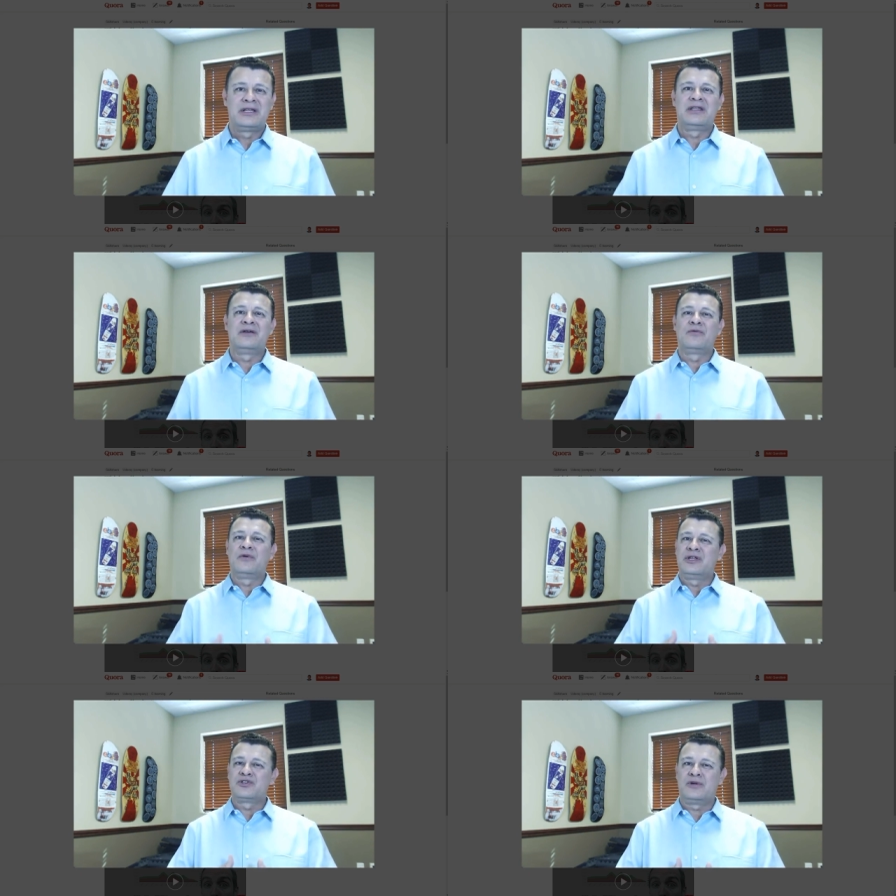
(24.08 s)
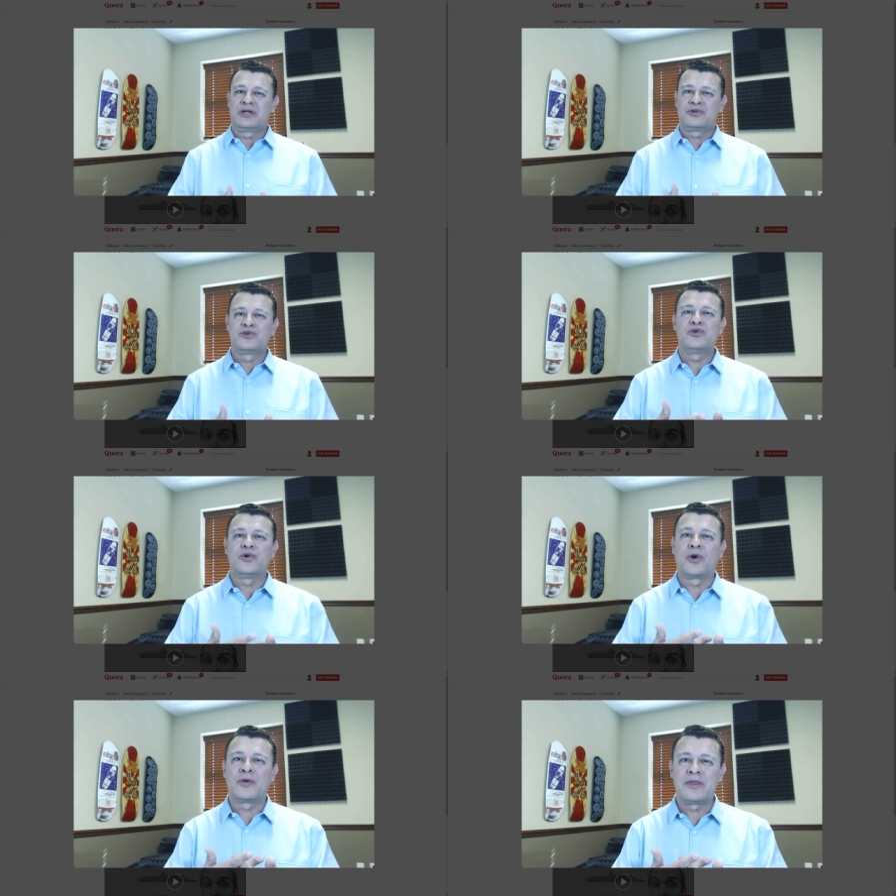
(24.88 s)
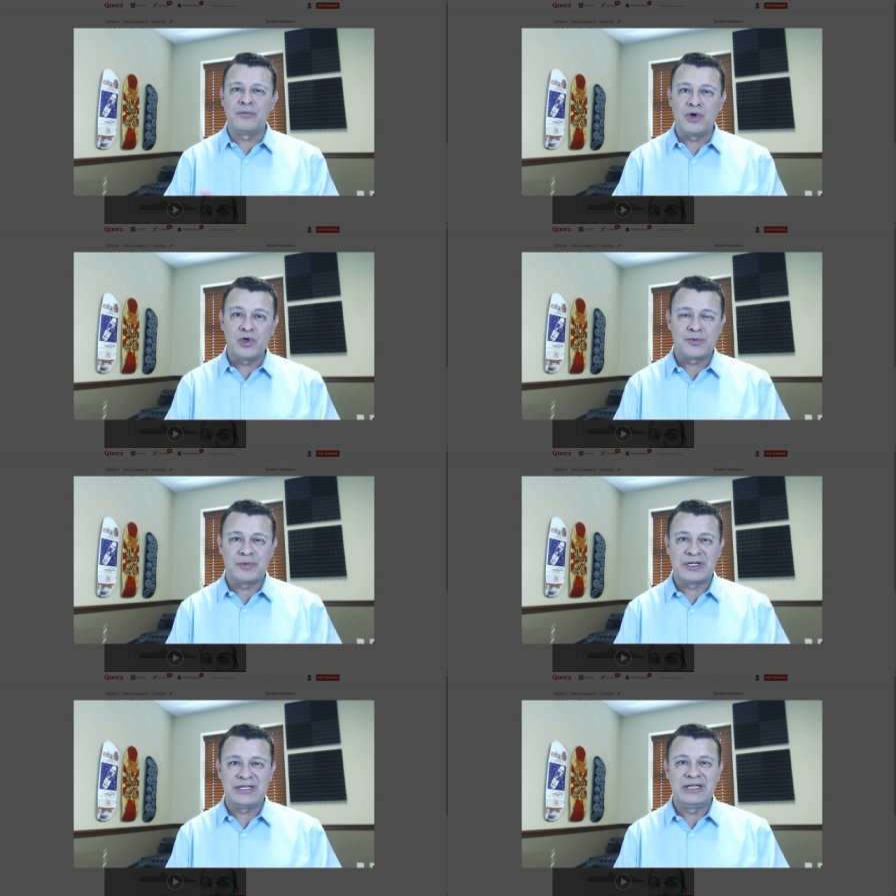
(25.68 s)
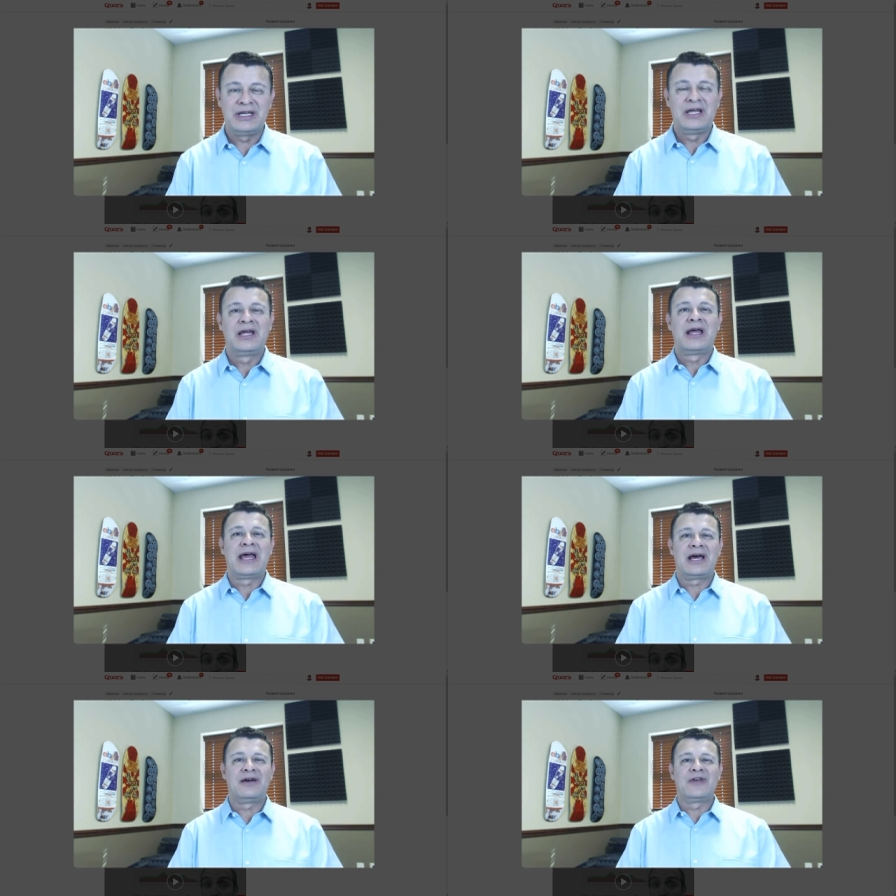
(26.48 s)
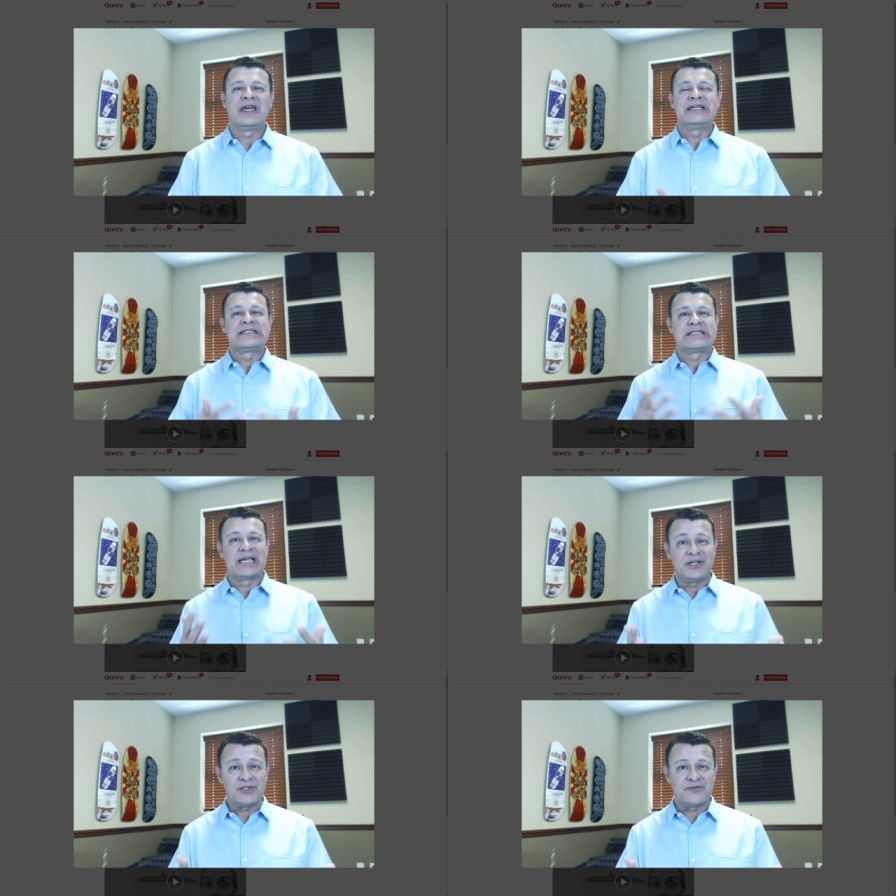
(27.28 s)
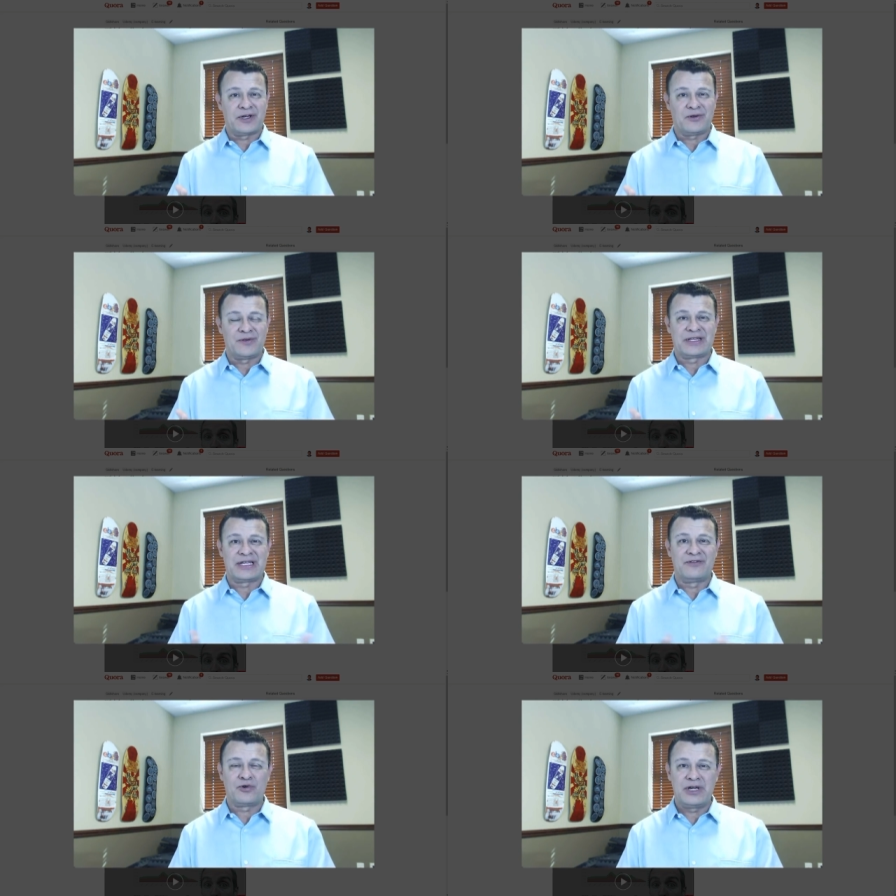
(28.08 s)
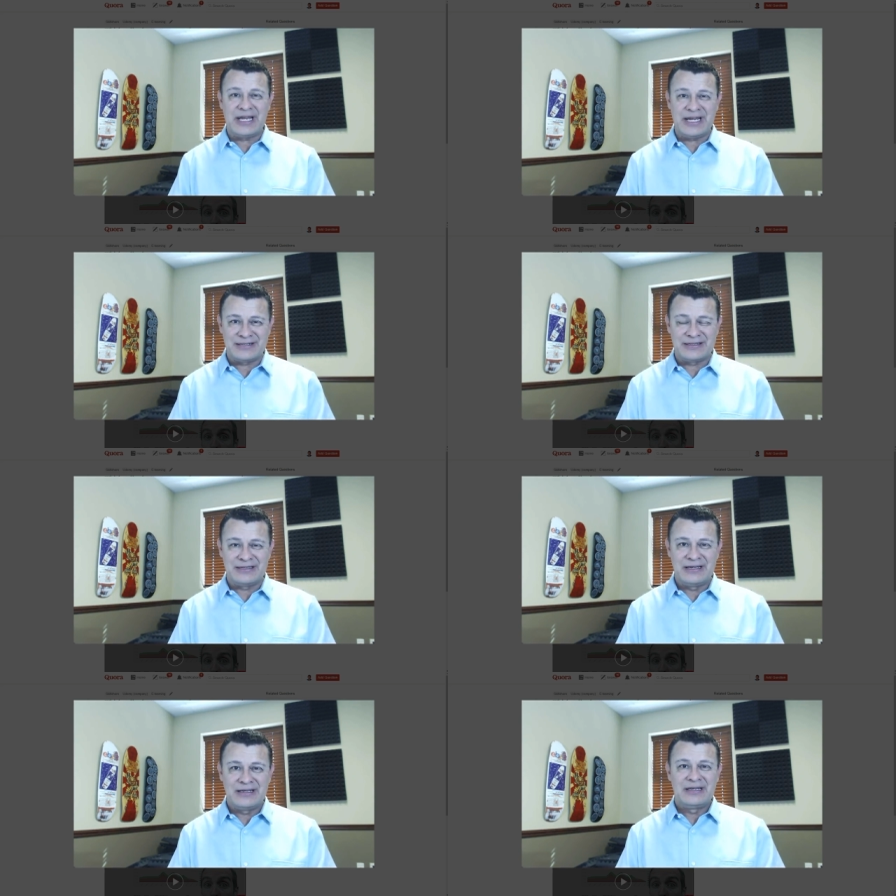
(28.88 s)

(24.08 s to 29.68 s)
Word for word: The instructors who earn the most money have a sales funnel that they've created